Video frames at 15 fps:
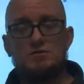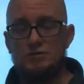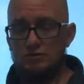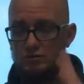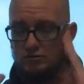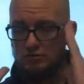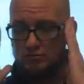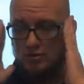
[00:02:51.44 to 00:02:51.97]

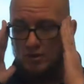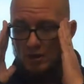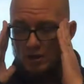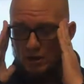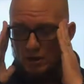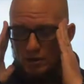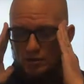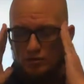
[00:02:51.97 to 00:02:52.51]
to
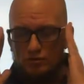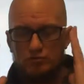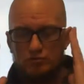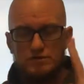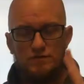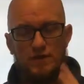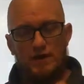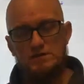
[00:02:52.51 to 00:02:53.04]

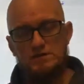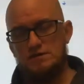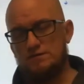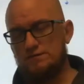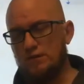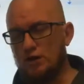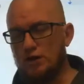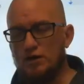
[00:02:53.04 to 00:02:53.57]
use fancy
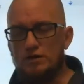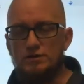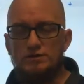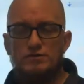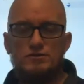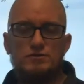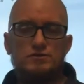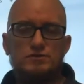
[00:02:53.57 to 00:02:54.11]

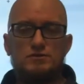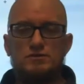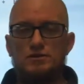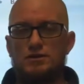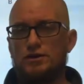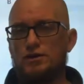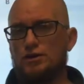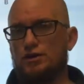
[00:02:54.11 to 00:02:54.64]
fonts
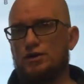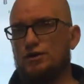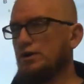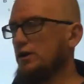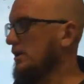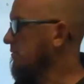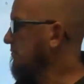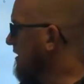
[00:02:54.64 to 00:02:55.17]

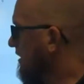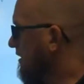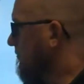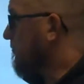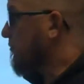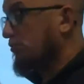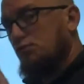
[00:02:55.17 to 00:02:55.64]
and make it